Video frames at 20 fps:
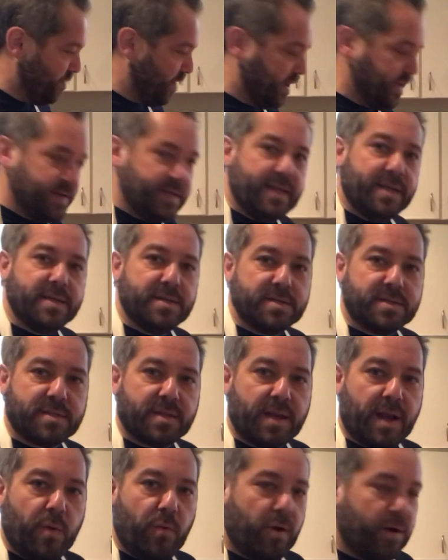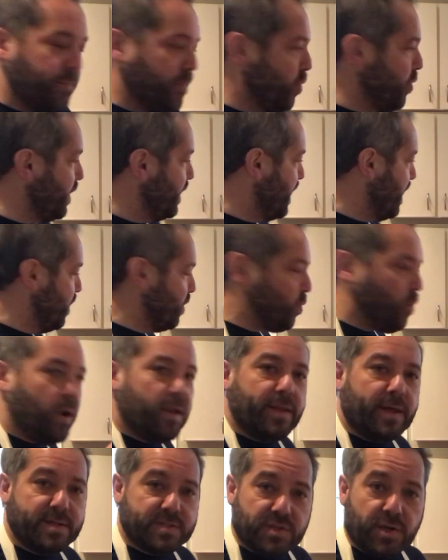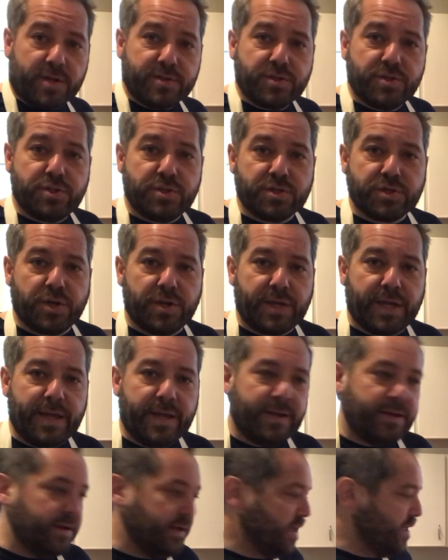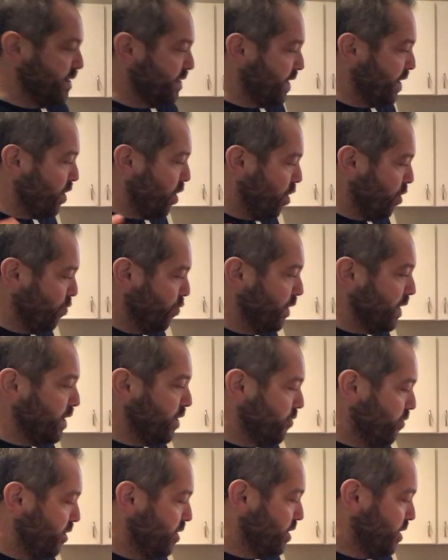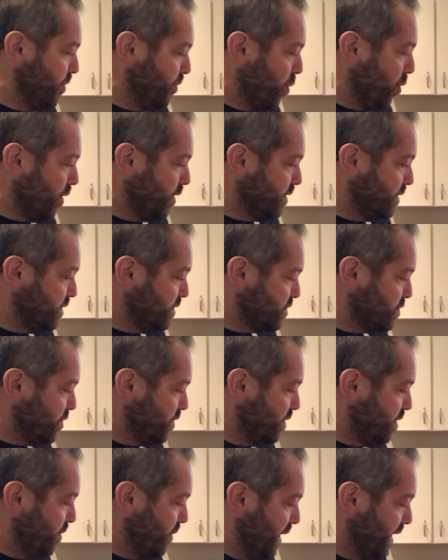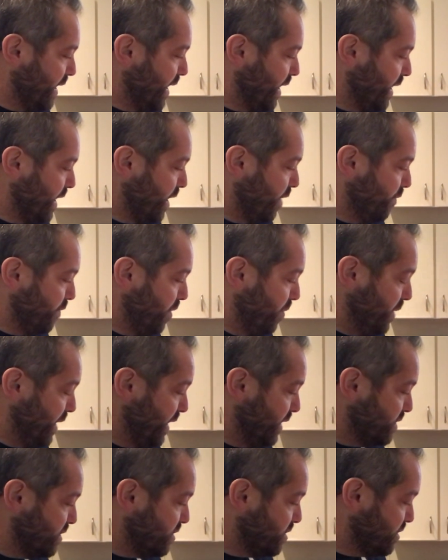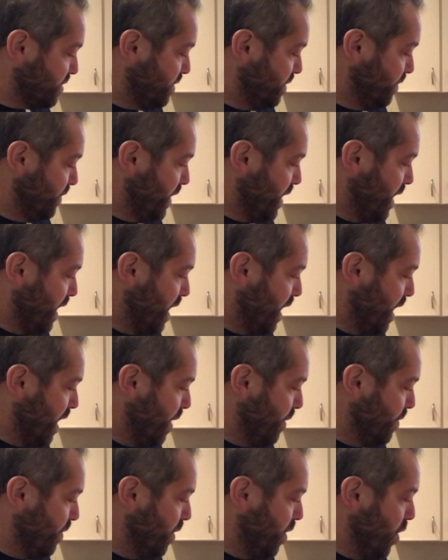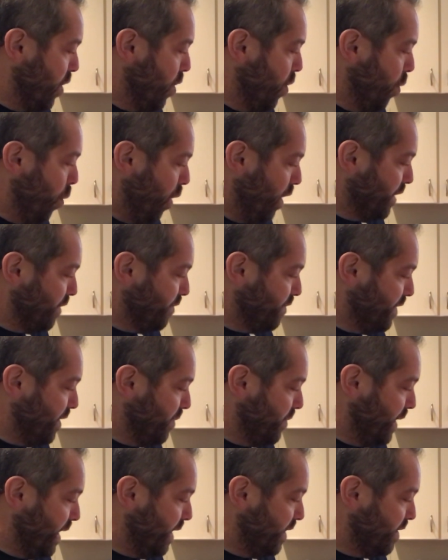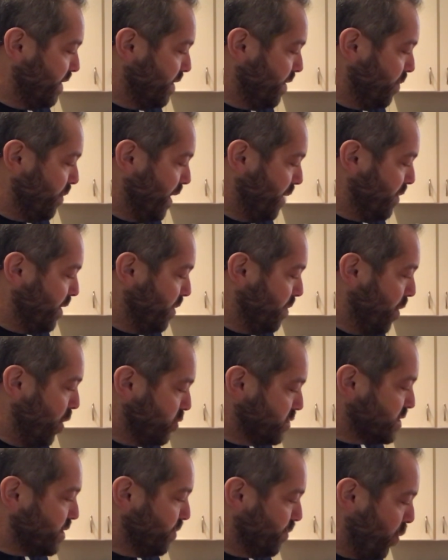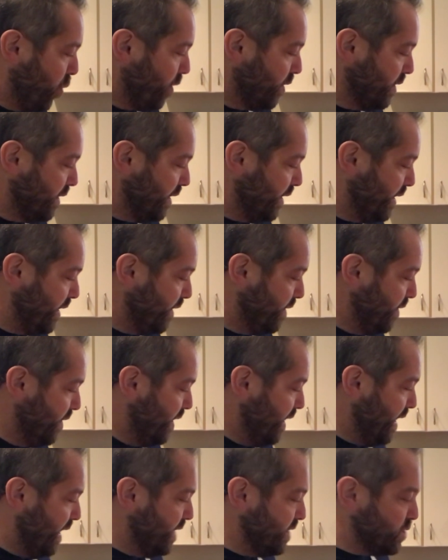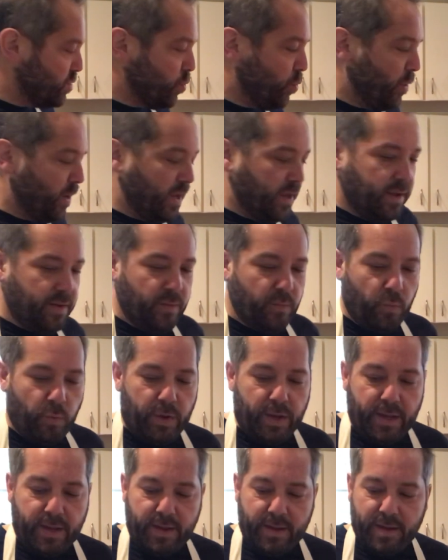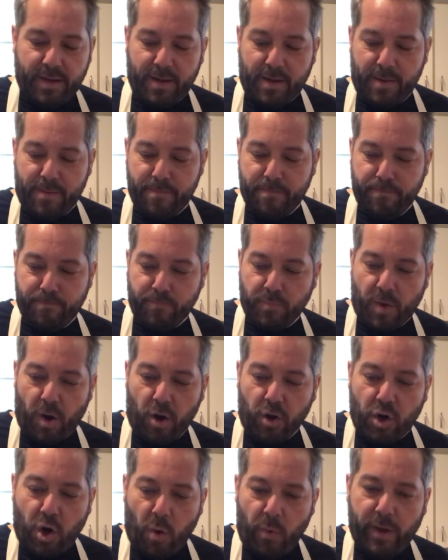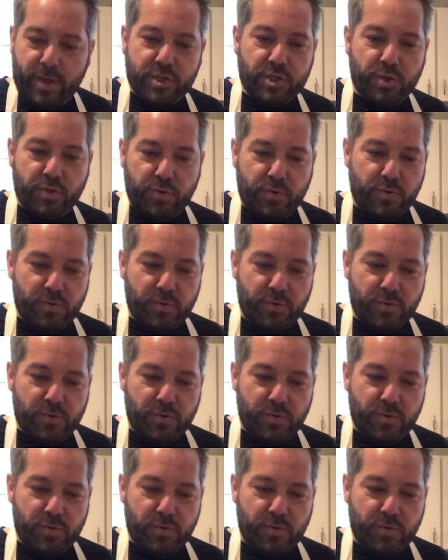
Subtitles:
ideas that I want to point out while that sausage is cooking that are really, really important to the making of the beans. One of them, and maybe most importantly, is we are going to